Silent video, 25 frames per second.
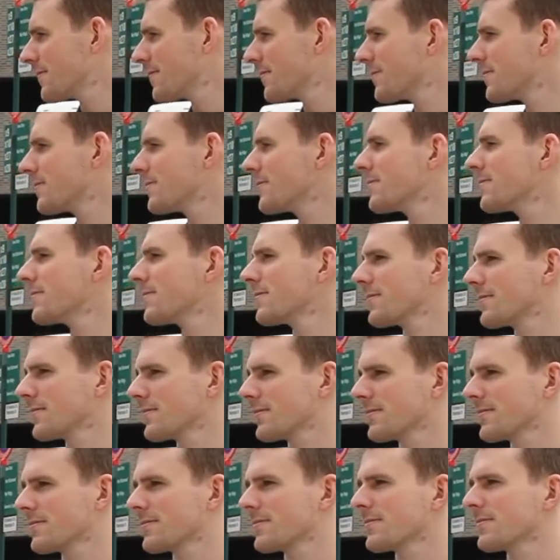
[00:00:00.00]

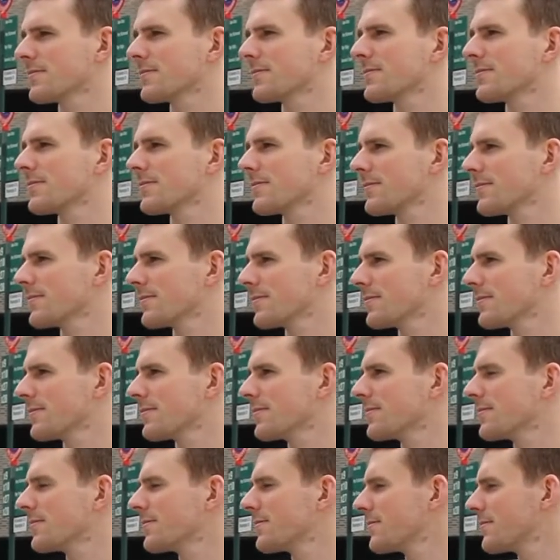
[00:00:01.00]

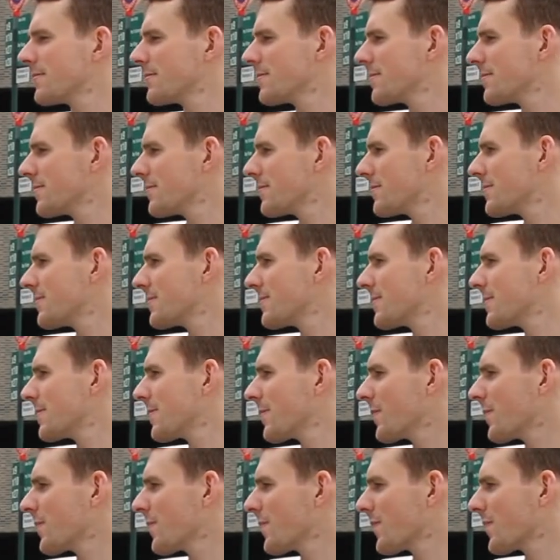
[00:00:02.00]

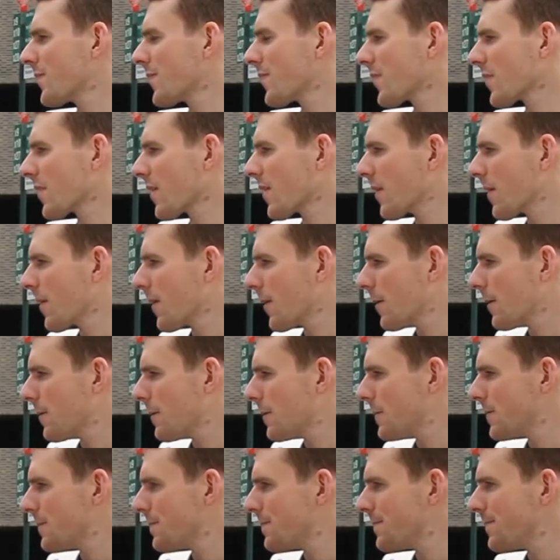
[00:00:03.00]

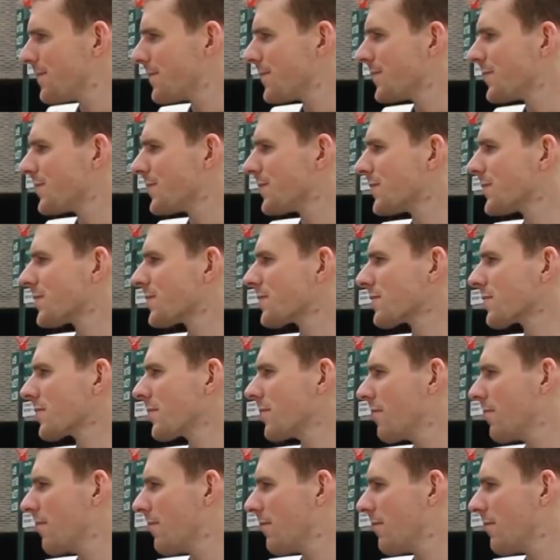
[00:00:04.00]
No words are spoken by the person on screen.